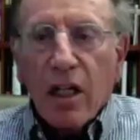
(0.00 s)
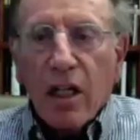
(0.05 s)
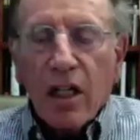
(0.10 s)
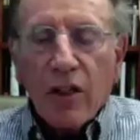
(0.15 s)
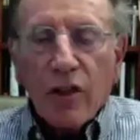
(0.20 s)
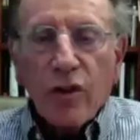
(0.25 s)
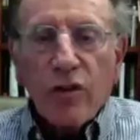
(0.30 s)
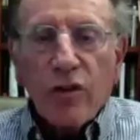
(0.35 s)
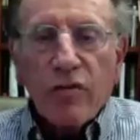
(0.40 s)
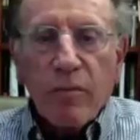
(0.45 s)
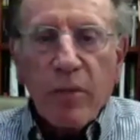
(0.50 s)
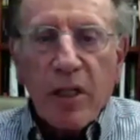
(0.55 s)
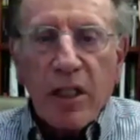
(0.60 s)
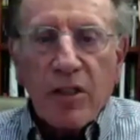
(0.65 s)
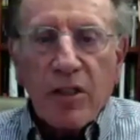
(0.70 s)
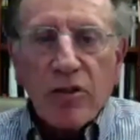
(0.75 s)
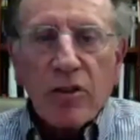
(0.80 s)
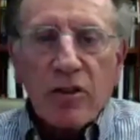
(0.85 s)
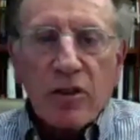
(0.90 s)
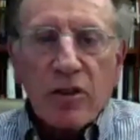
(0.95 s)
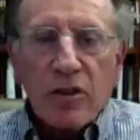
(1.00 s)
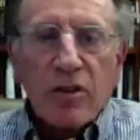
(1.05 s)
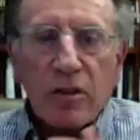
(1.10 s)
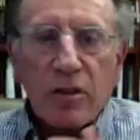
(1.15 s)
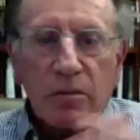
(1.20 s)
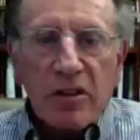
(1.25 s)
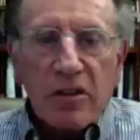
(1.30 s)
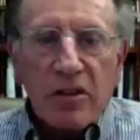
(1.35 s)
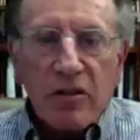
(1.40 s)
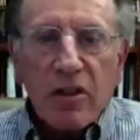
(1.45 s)
you've mentioned in
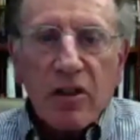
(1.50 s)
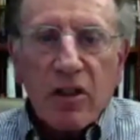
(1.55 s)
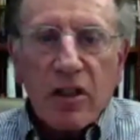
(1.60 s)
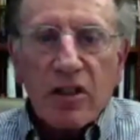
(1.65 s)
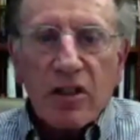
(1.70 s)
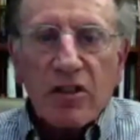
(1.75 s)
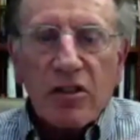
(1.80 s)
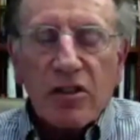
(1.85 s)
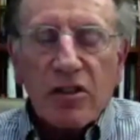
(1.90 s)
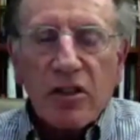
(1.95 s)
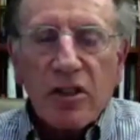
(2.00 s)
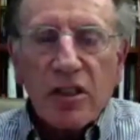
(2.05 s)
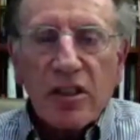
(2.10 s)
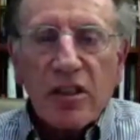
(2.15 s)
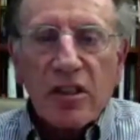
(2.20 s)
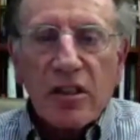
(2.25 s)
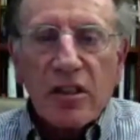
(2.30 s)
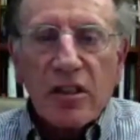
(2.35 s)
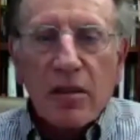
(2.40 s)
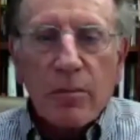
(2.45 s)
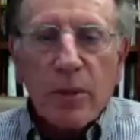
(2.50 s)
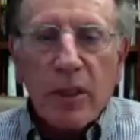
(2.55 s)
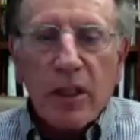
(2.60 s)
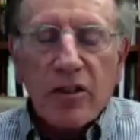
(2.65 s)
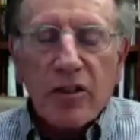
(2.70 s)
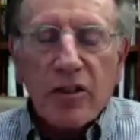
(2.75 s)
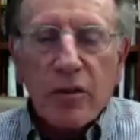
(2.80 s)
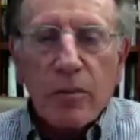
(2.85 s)
terms of the larger statistical picture,